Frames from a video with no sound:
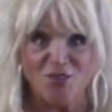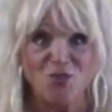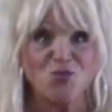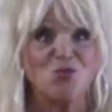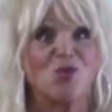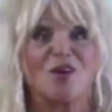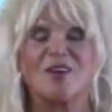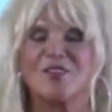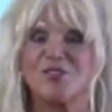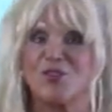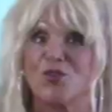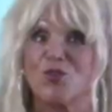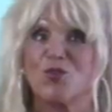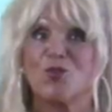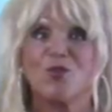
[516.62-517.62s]
you are
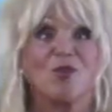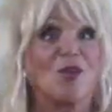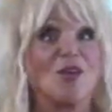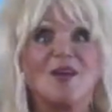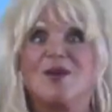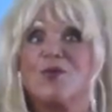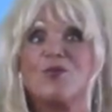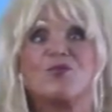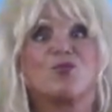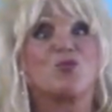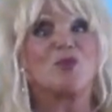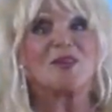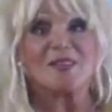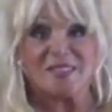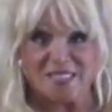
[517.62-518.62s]
the
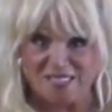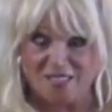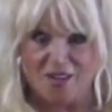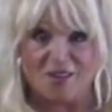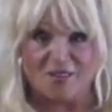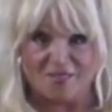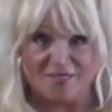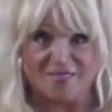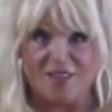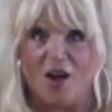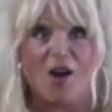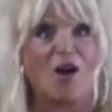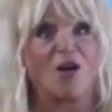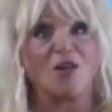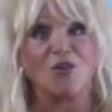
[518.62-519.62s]
real star
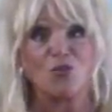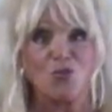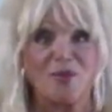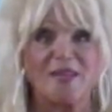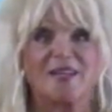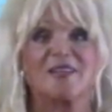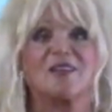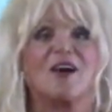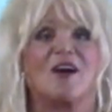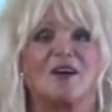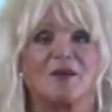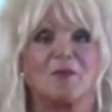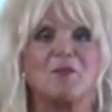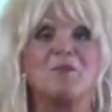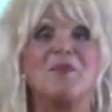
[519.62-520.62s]
all week
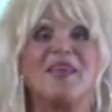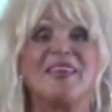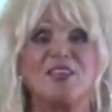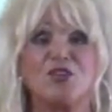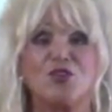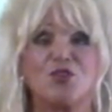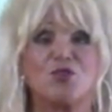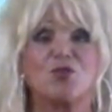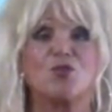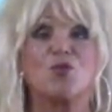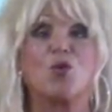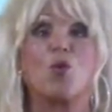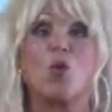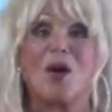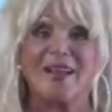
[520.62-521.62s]
long, make you
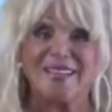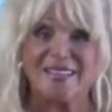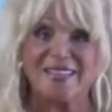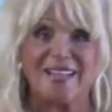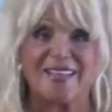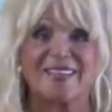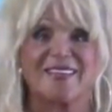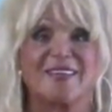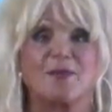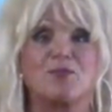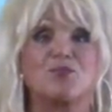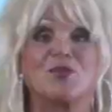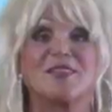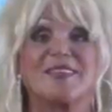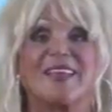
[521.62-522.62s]
quite lucky,
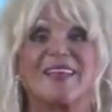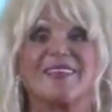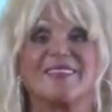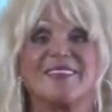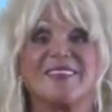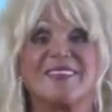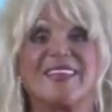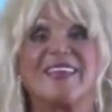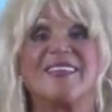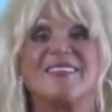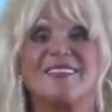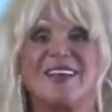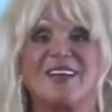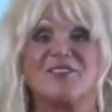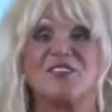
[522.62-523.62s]
protected
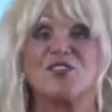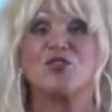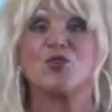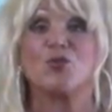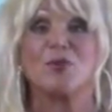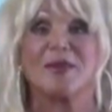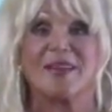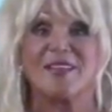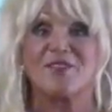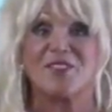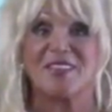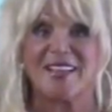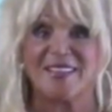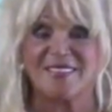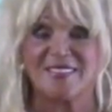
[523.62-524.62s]
in love, in career, and
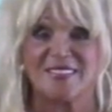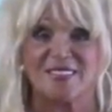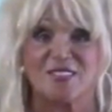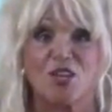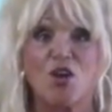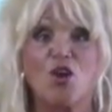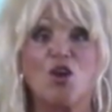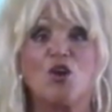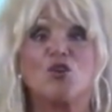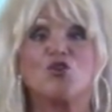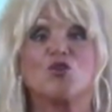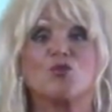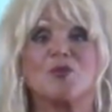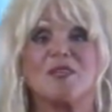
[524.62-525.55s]
finances. Your